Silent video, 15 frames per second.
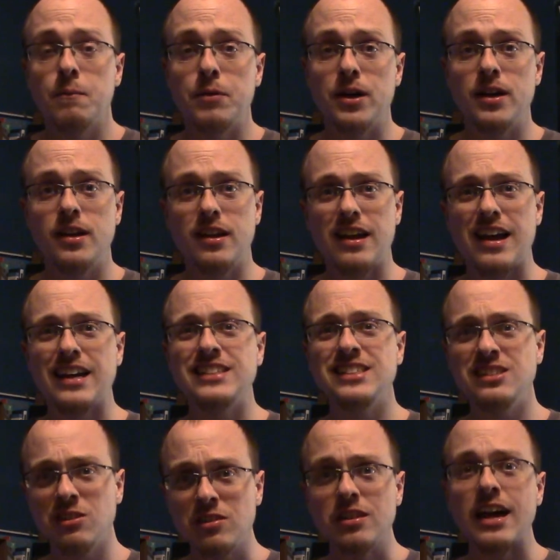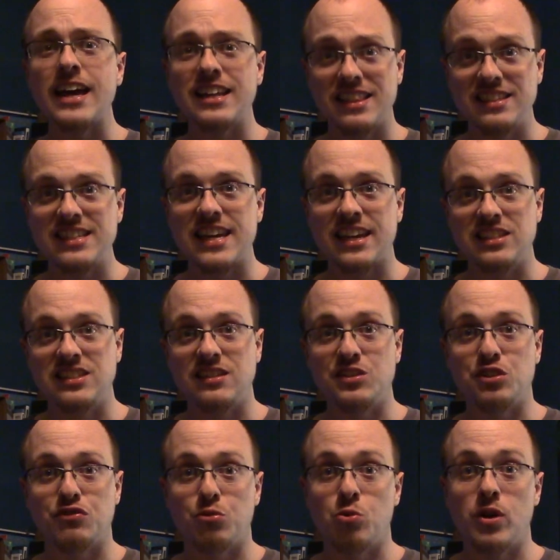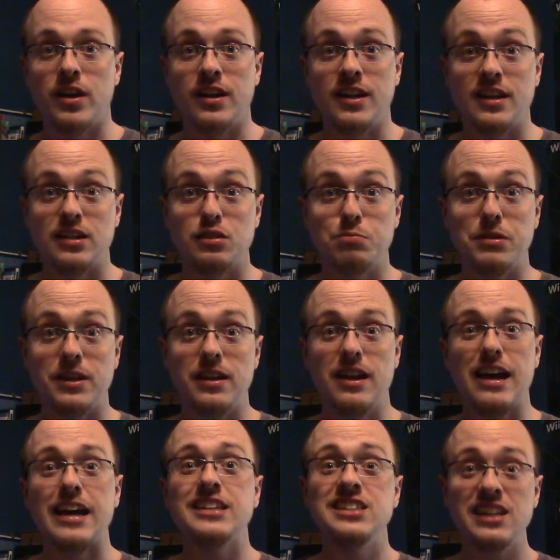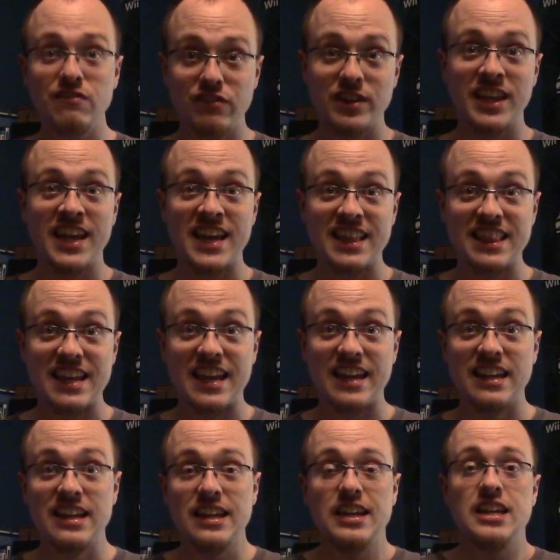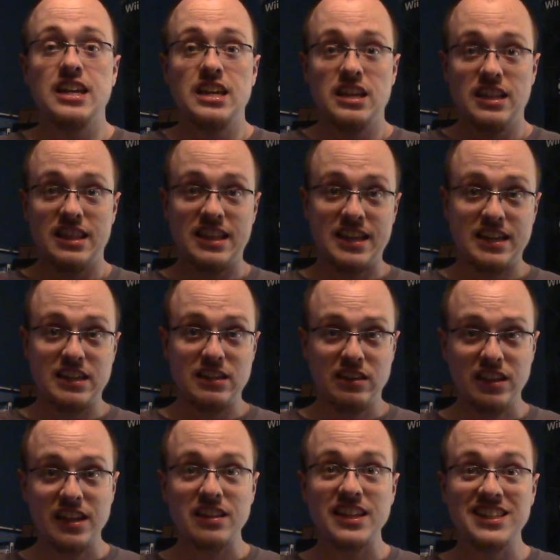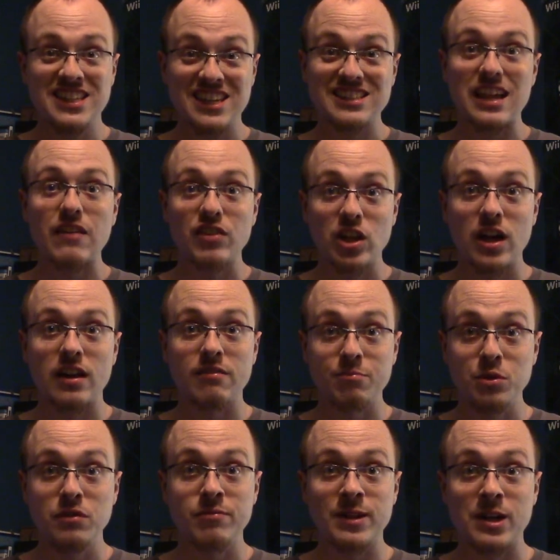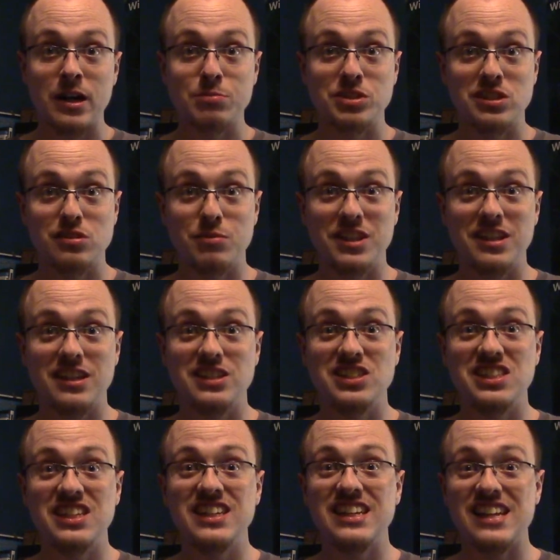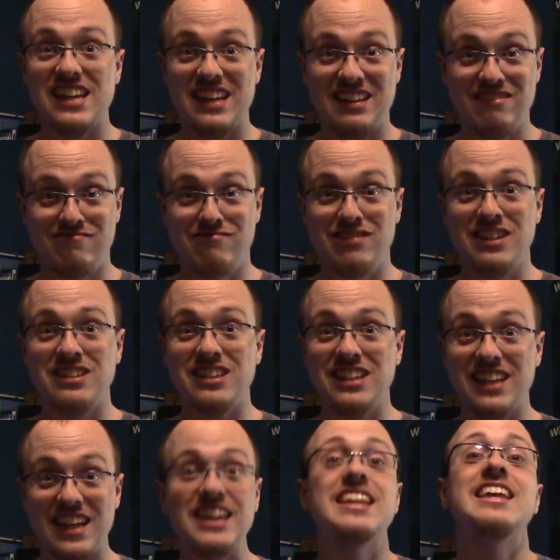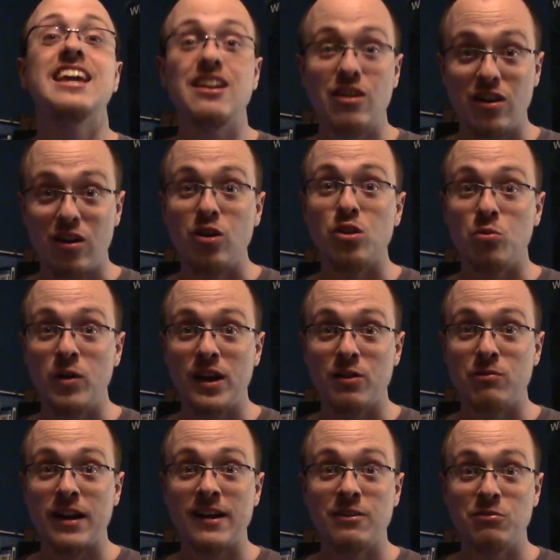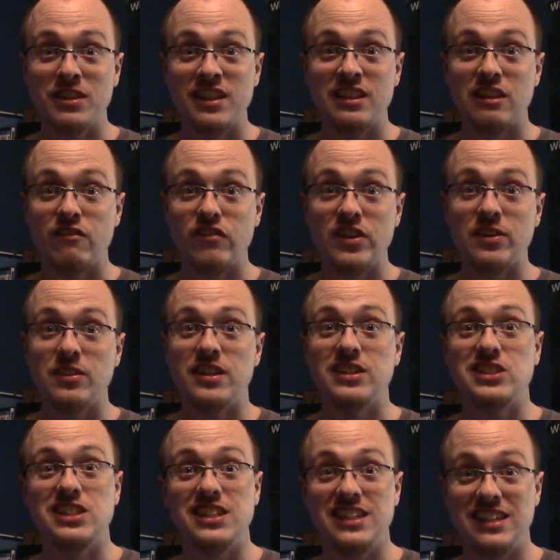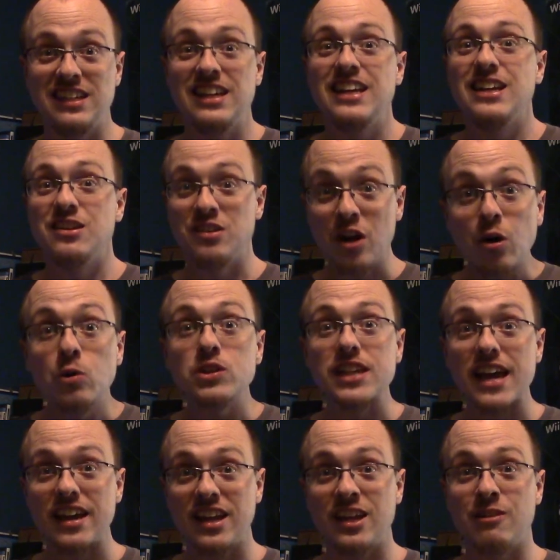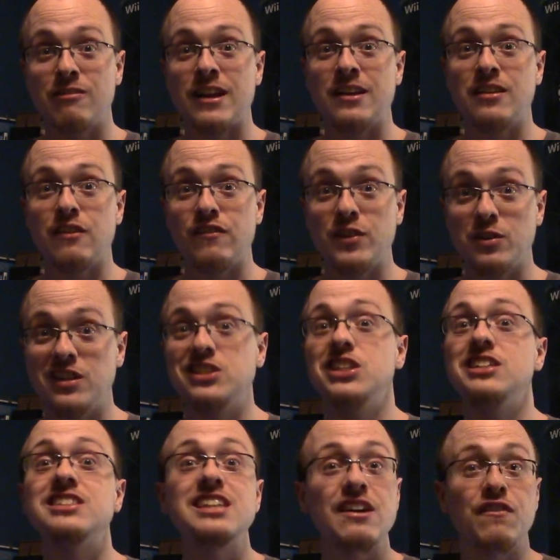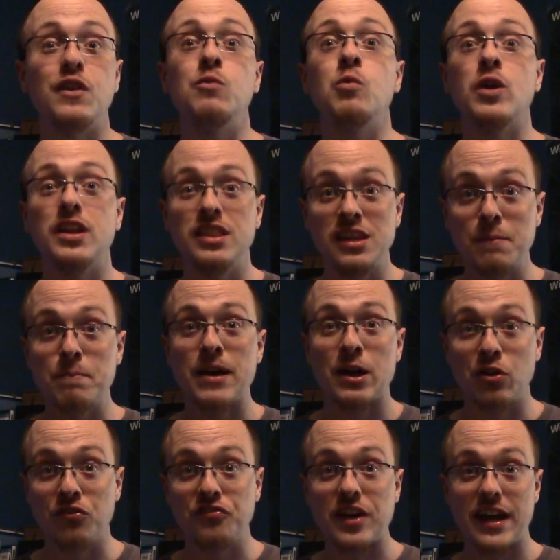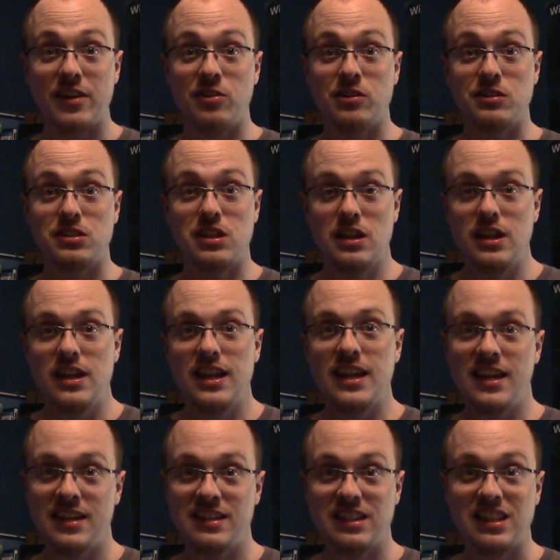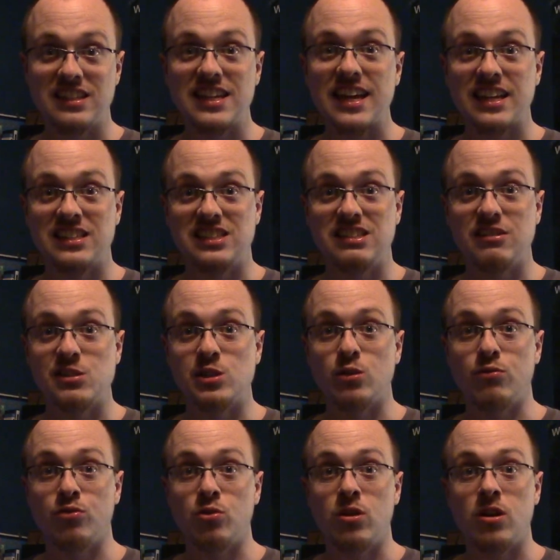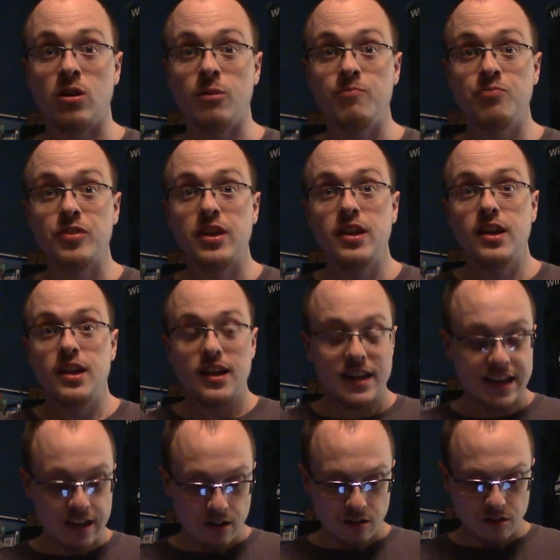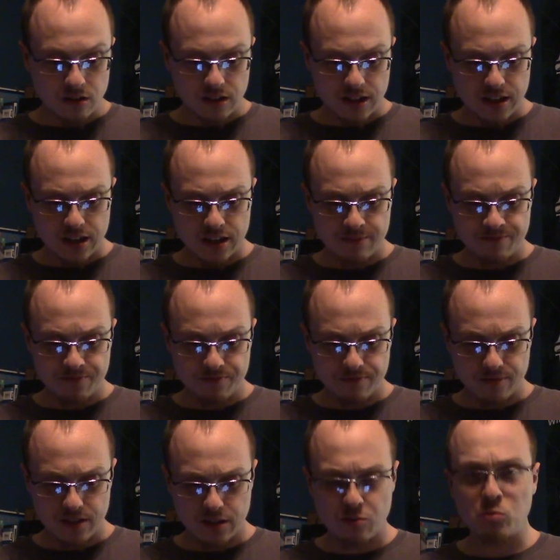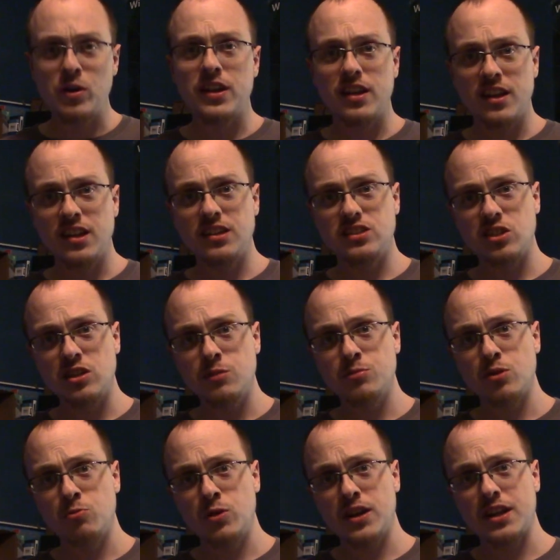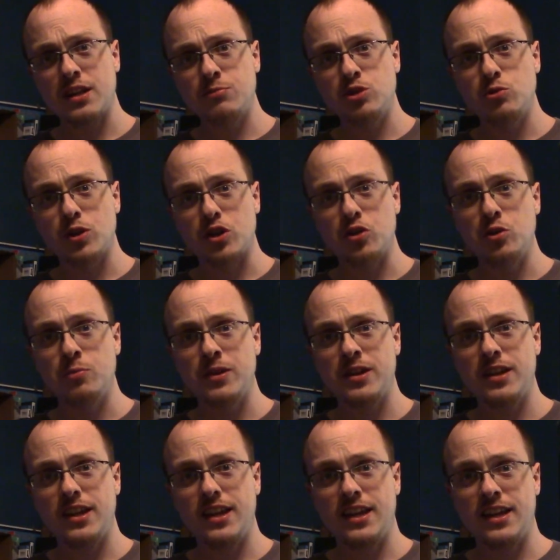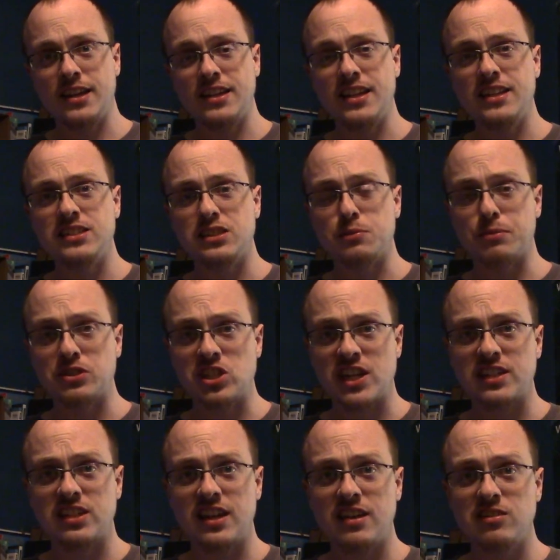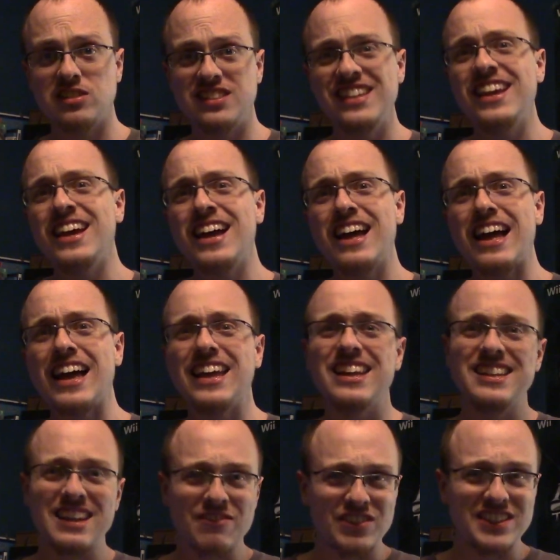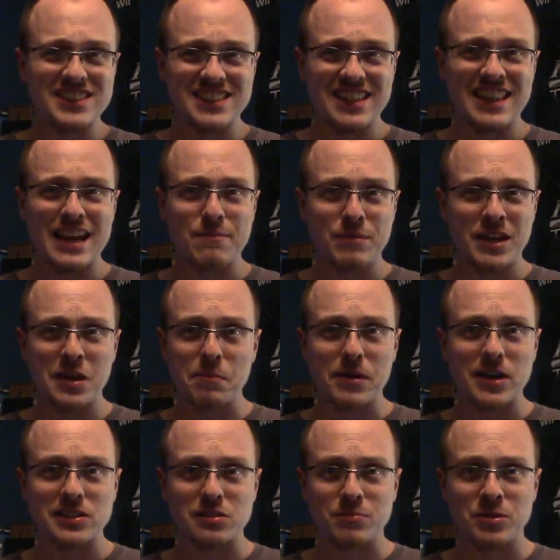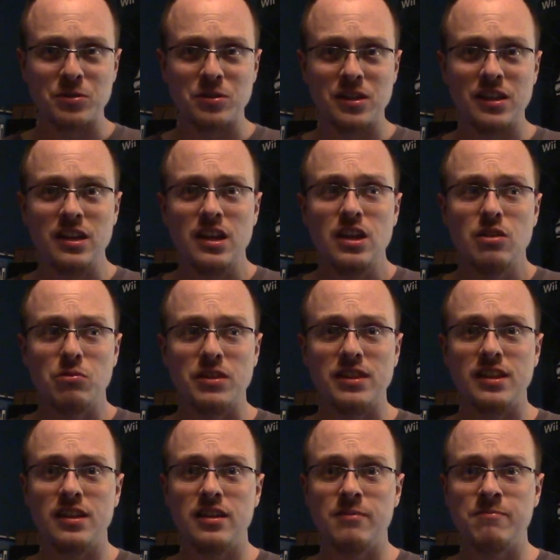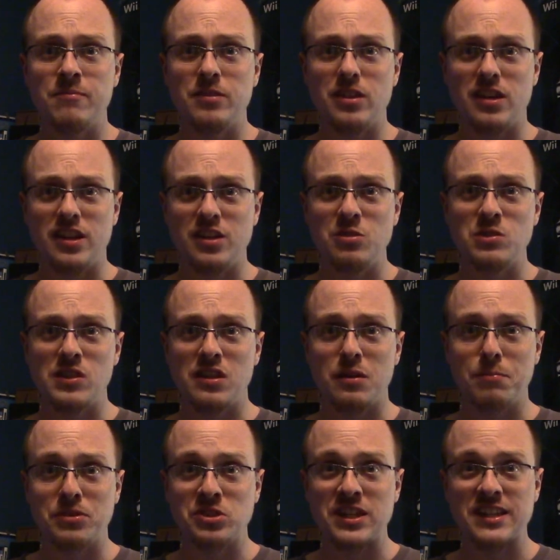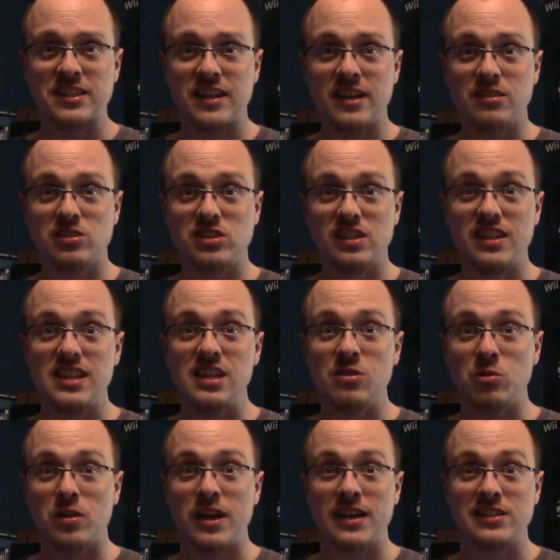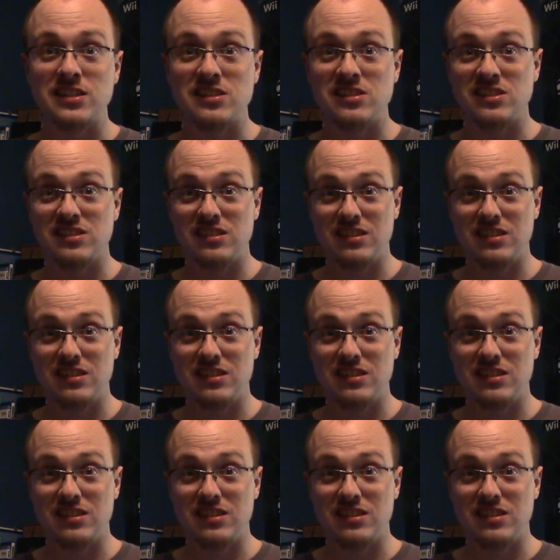but I still like the Tekken series for what it is. But I did forget that Lily does have a lot of movement options, because she really can get all the way around within the field, and she knows how to get around in the field, and she's definitely one of the better fighters in the Tekken series overall. Now, in terms of when it comes to Akuma and Geese's projectiles, yeah, I could definitely see that being a possibility with them using their projectiles to equalize